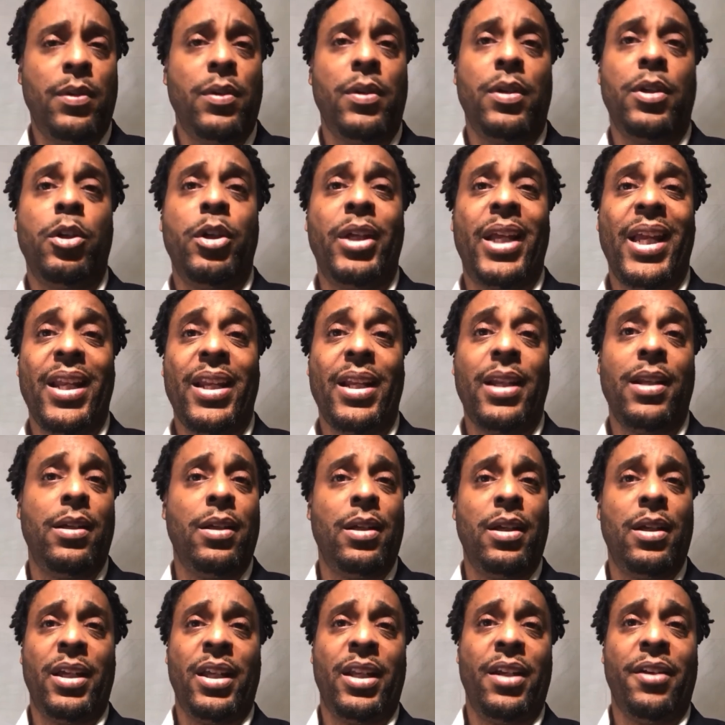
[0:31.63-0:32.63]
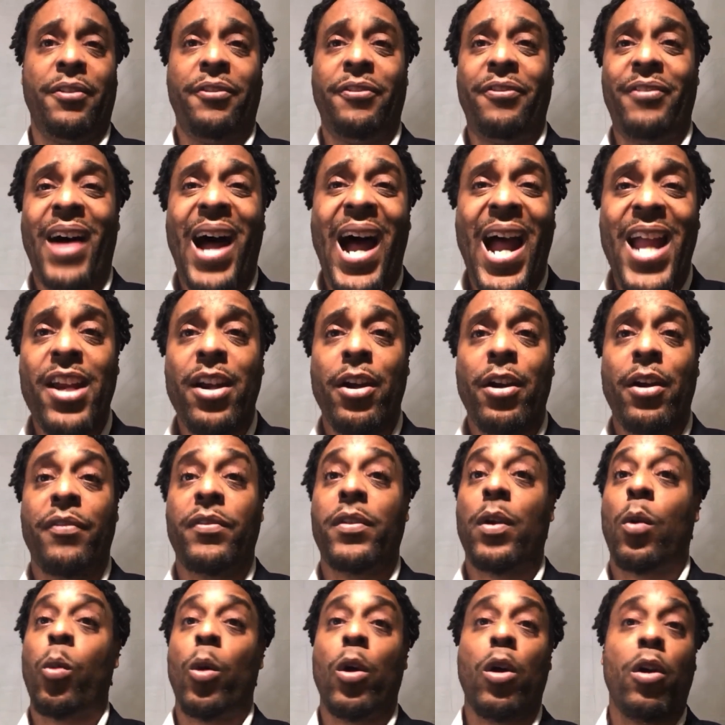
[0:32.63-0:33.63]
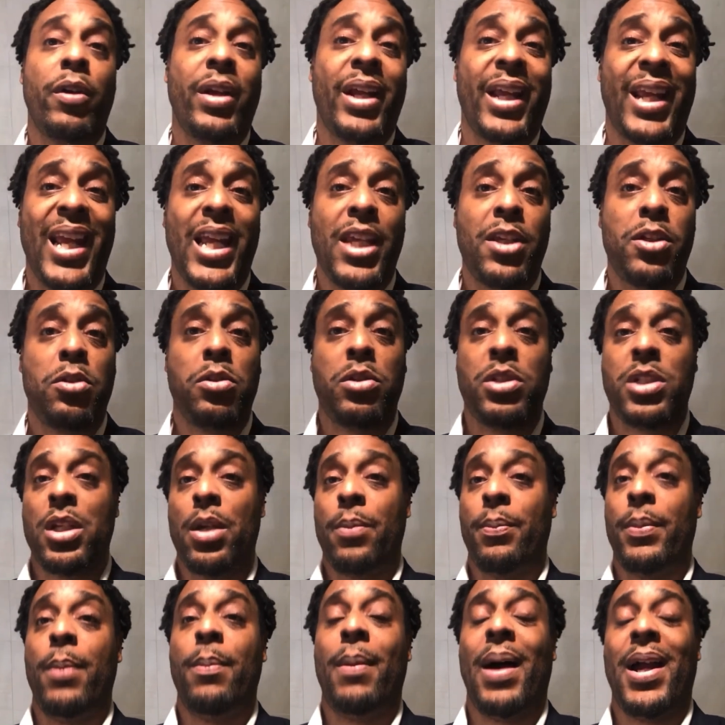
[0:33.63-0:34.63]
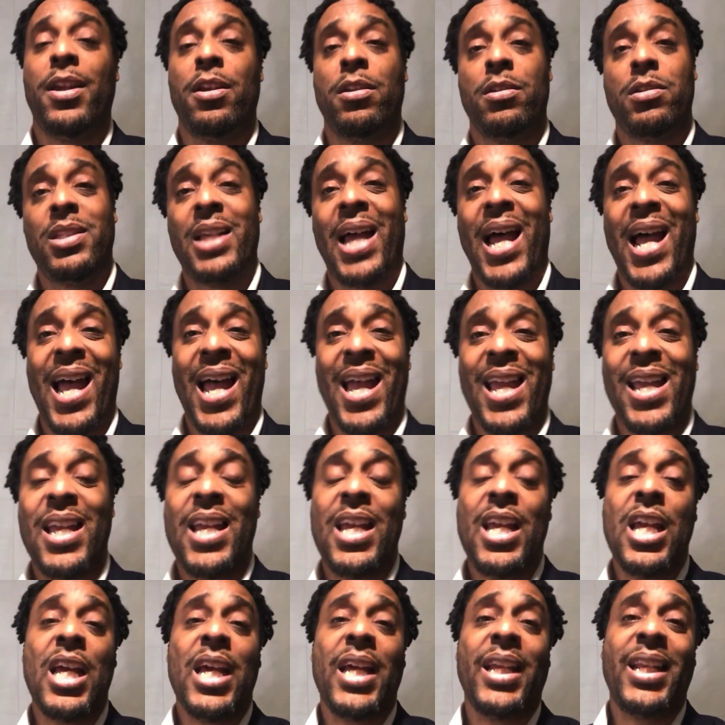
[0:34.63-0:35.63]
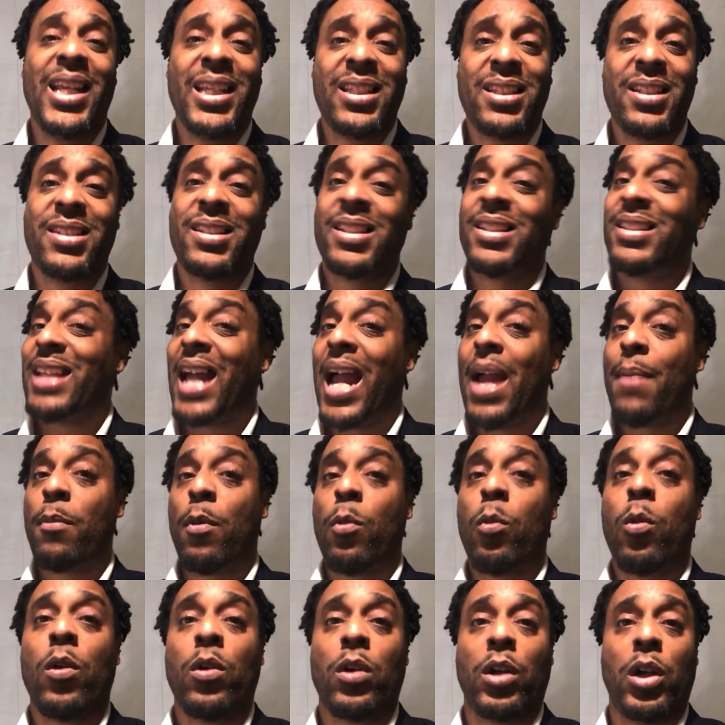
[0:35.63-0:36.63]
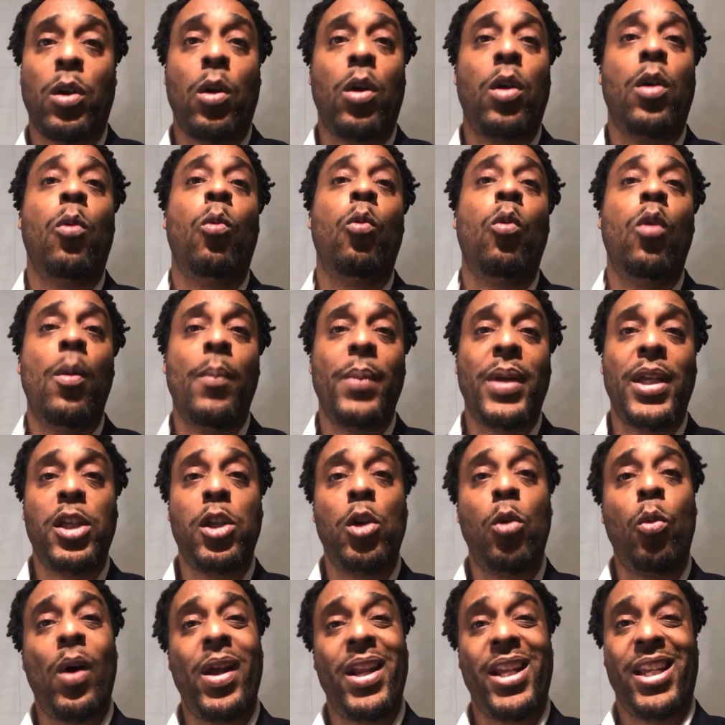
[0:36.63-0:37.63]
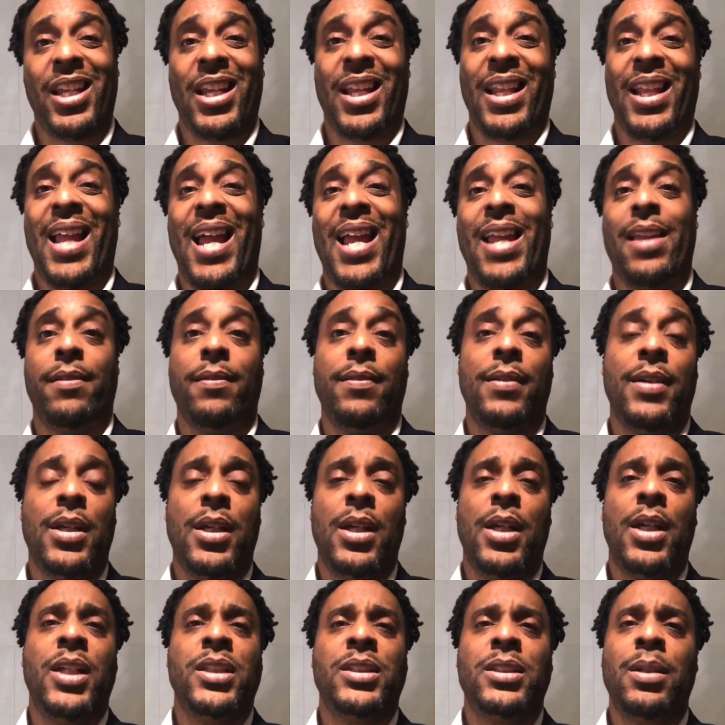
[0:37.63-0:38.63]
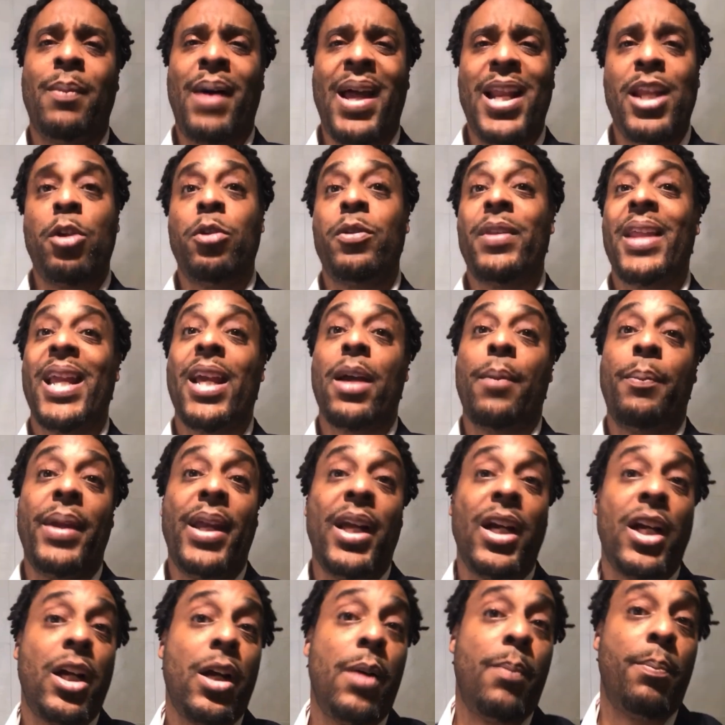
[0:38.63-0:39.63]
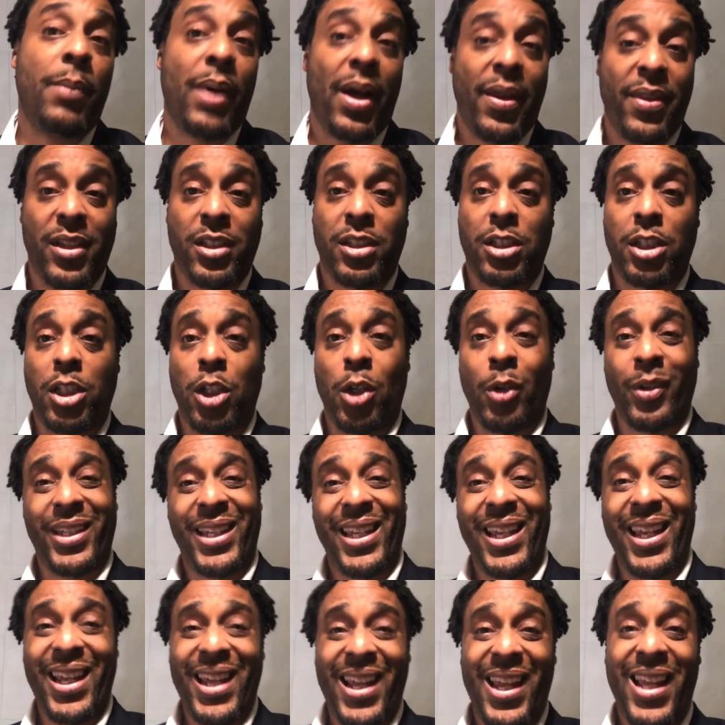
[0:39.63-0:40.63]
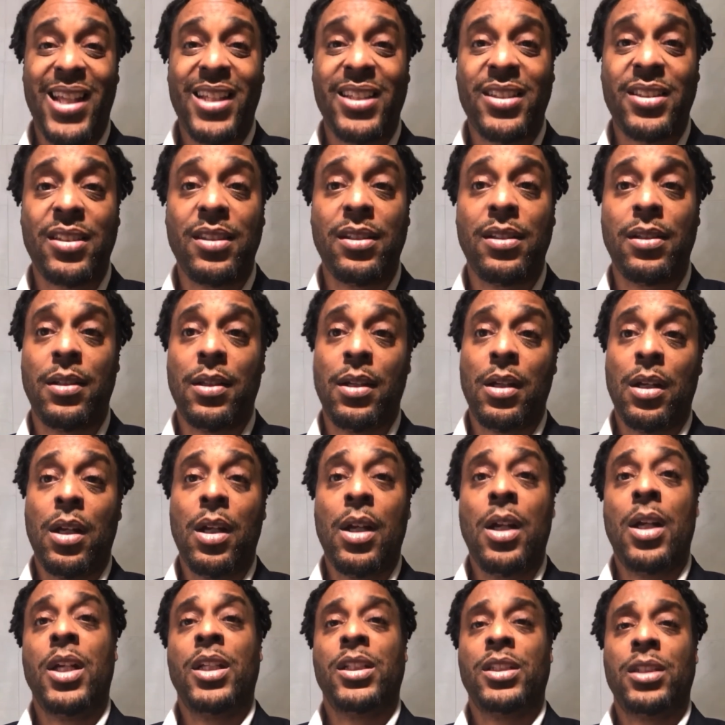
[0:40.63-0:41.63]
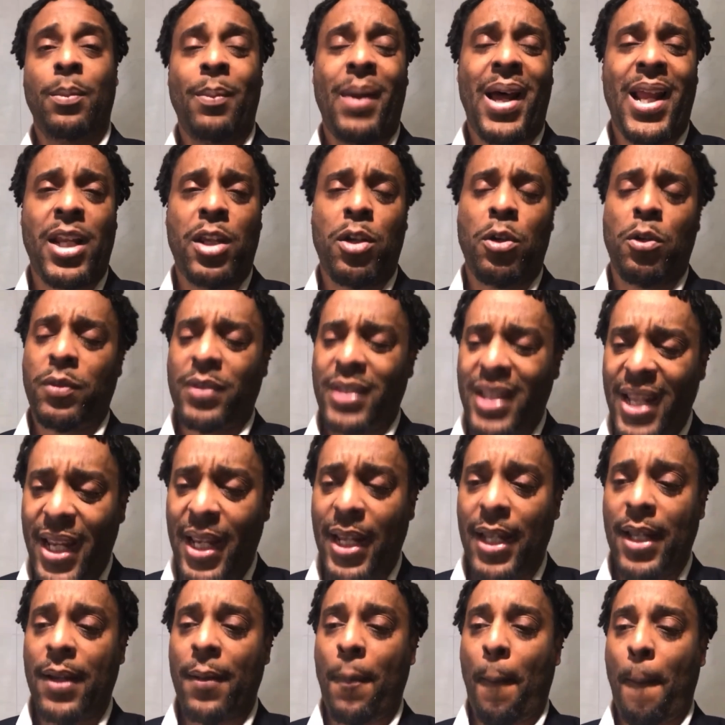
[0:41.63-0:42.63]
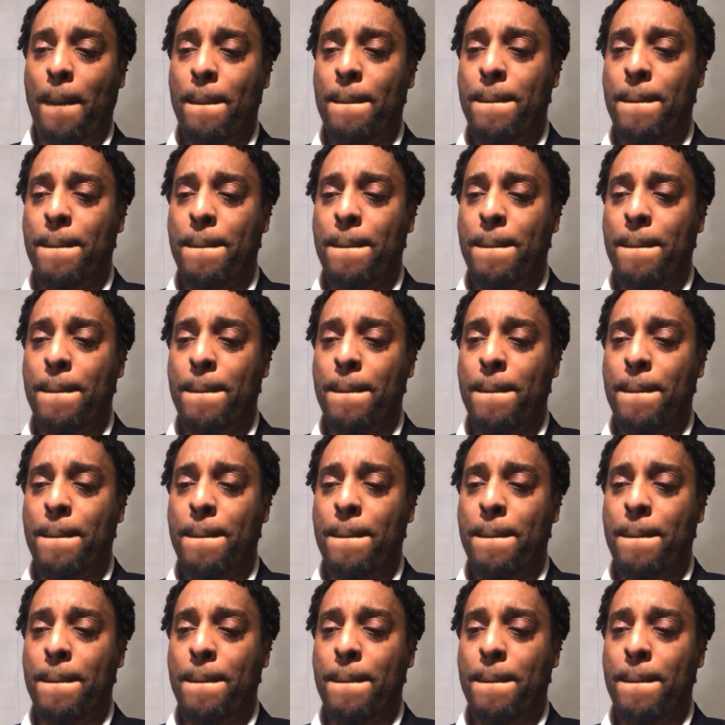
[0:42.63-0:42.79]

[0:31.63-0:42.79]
you get in a fire, if the world against you, she'll be by your side. This is the type of woman you want in your life. Somebody you think will be a good mother to your kids. Somebody you think